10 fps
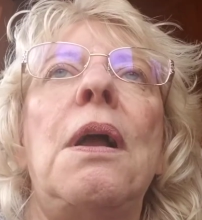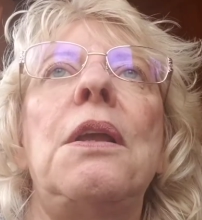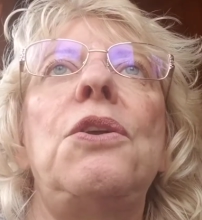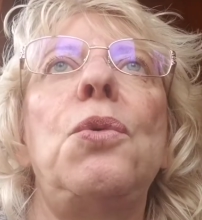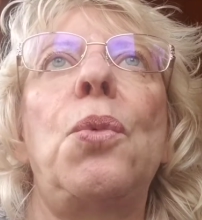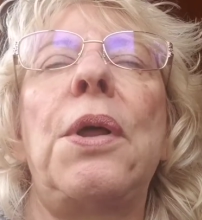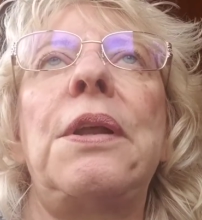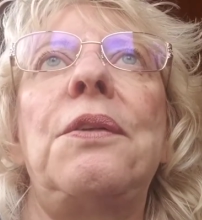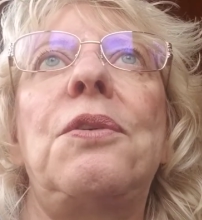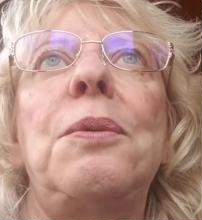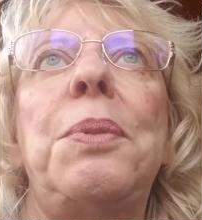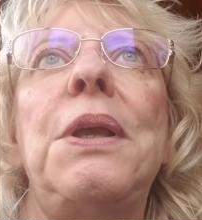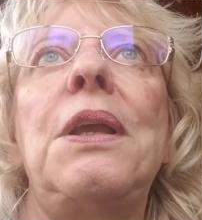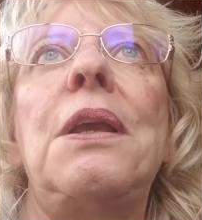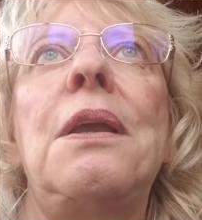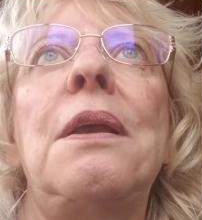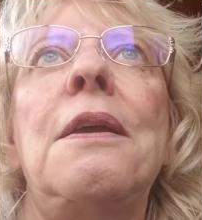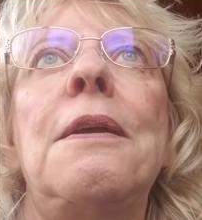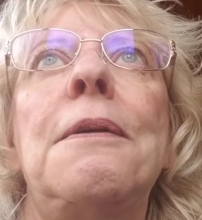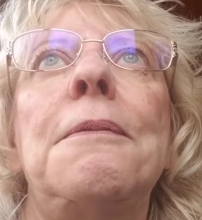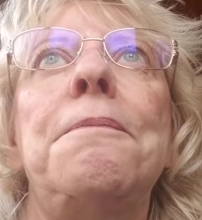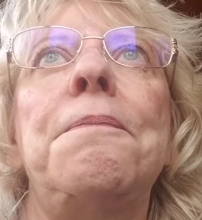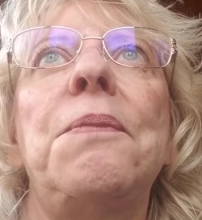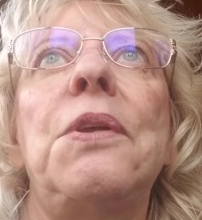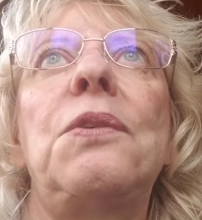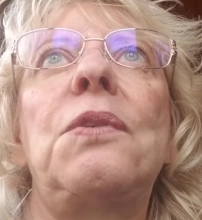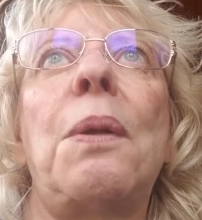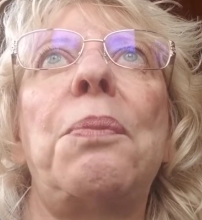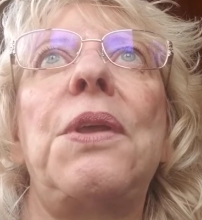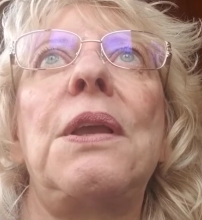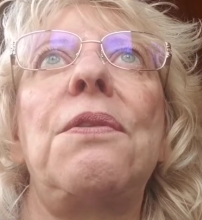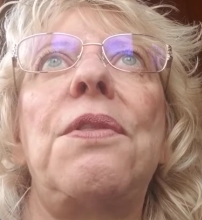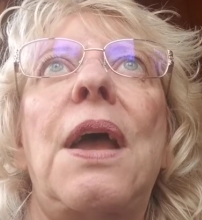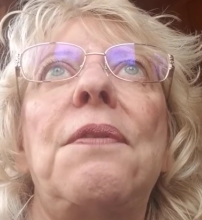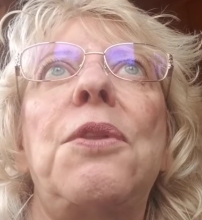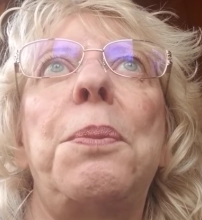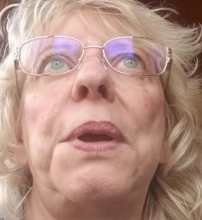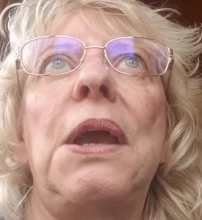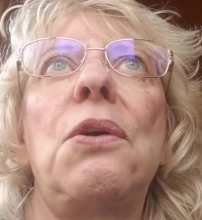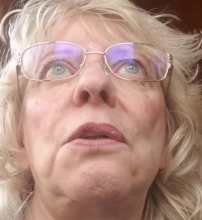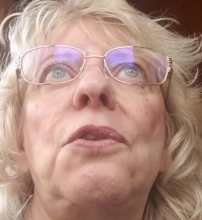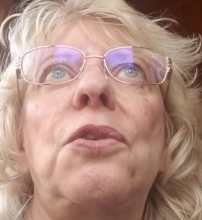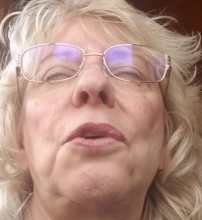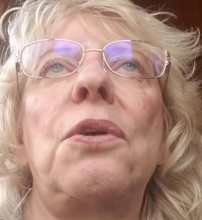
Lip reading: You want it to be something that the parents